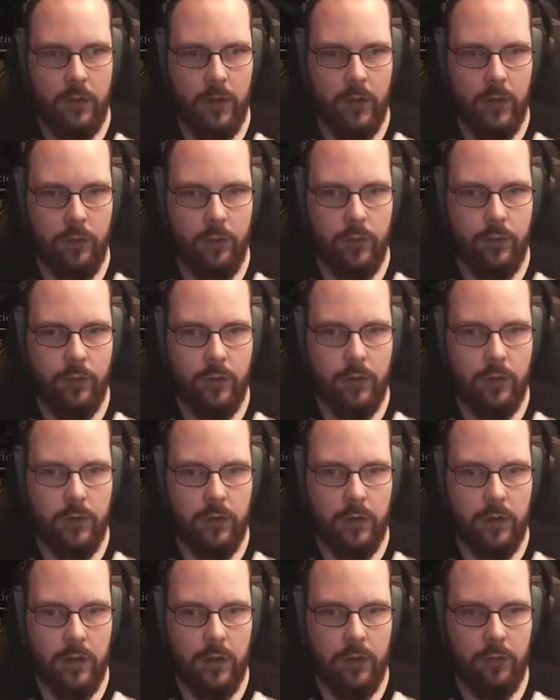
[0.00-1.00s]
Now we
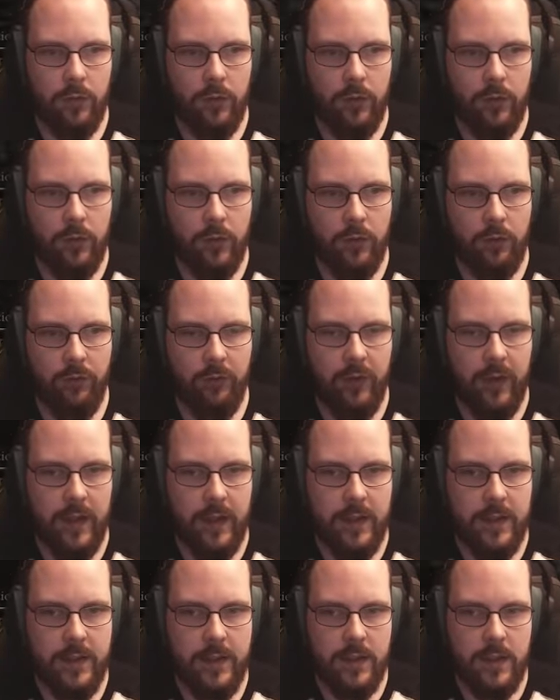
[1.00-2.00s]
run, and we run
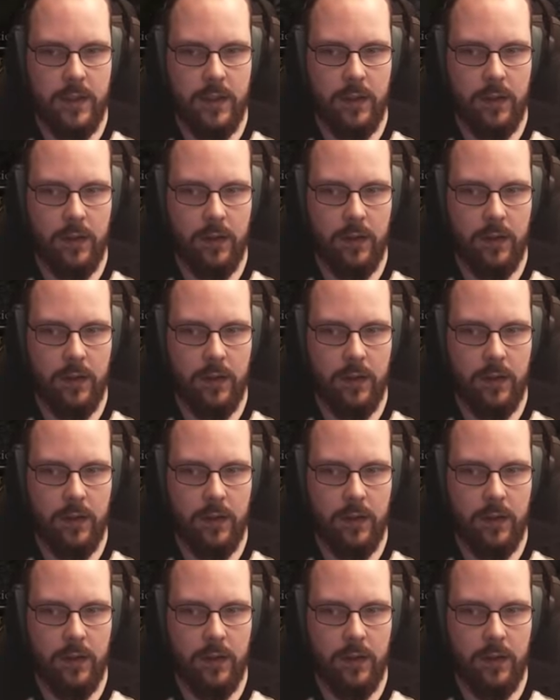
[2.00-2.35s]
fast.